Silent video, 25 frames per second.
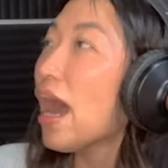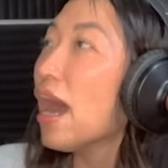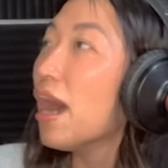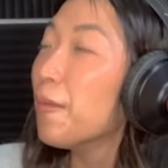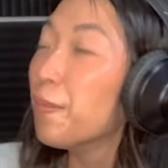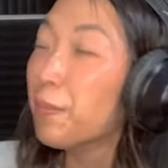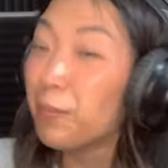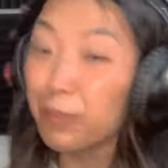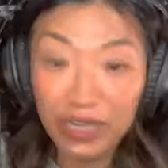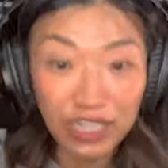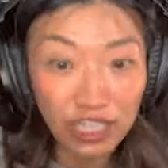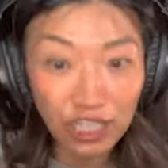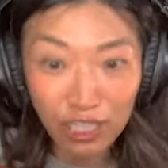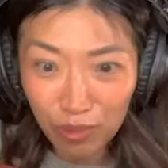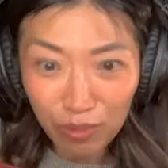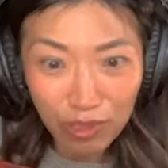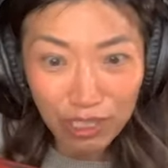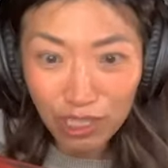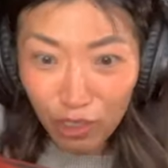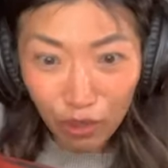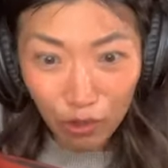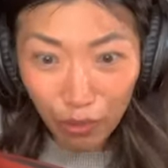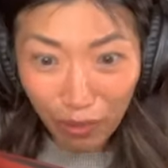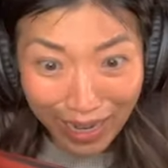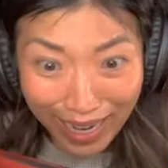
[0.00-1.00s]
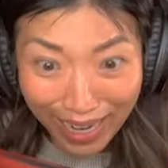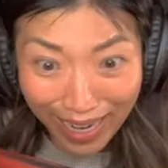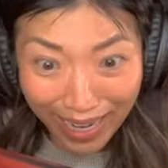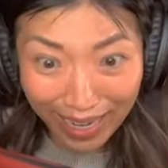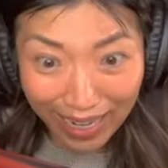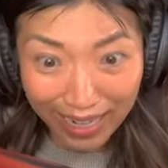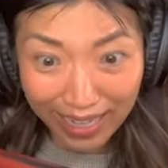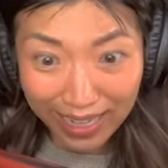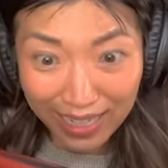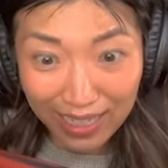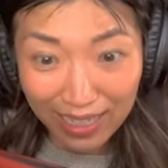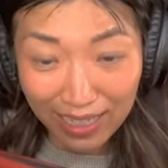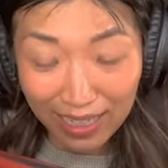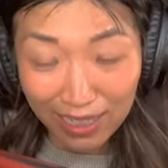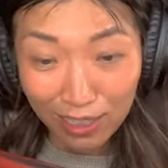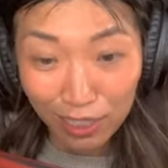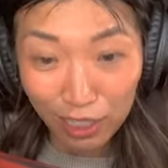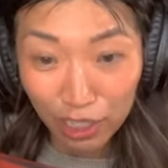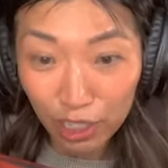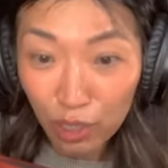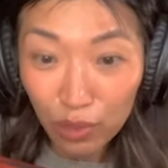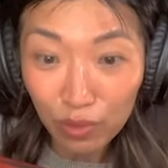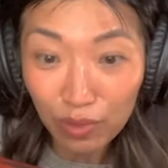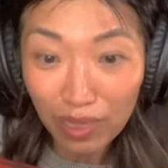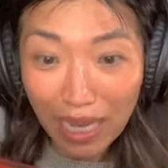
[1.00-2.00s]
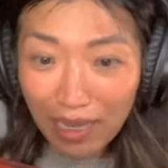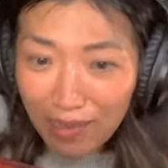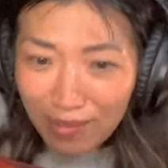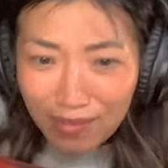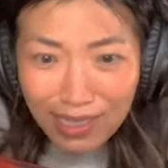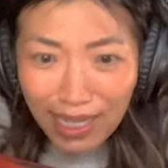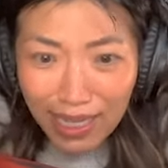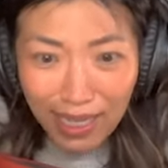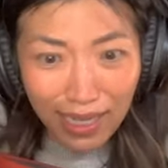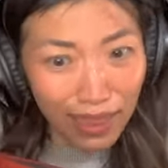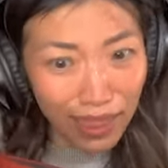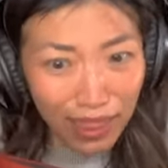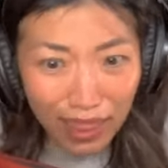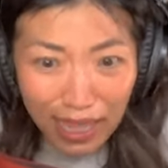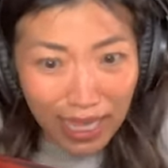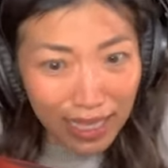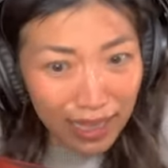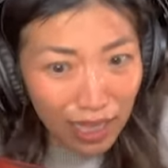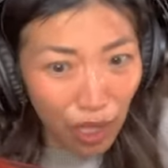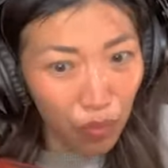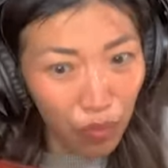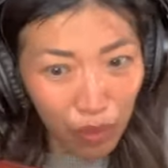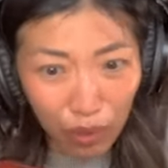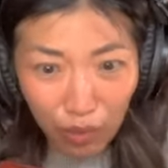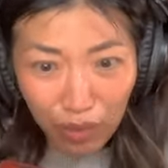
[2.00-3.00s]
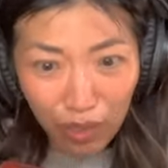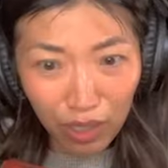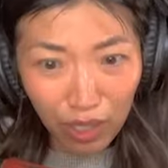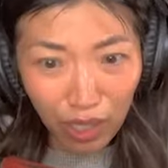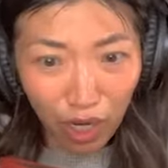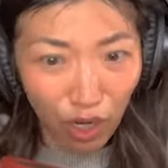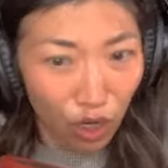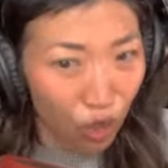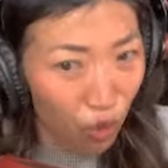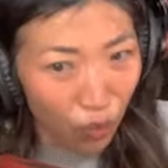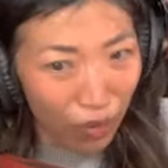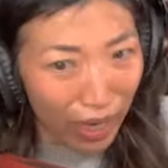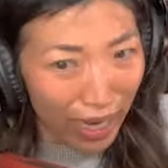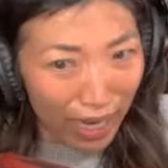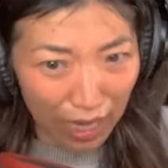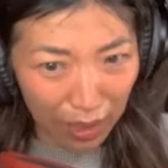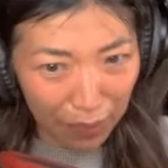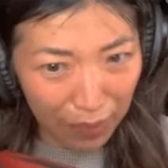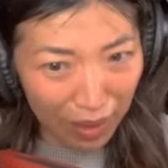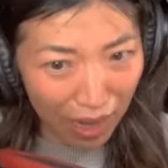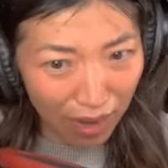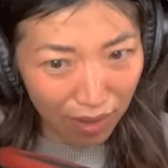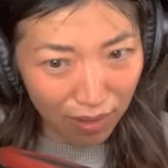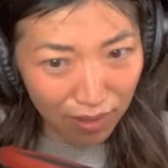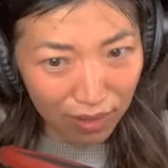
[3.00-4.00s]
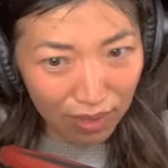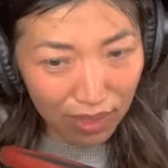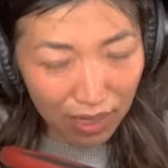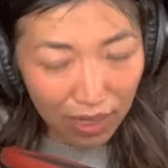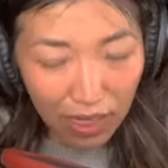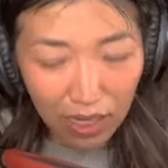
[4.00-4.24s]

But she was agreeing. That was like a thing that we were agreeing about.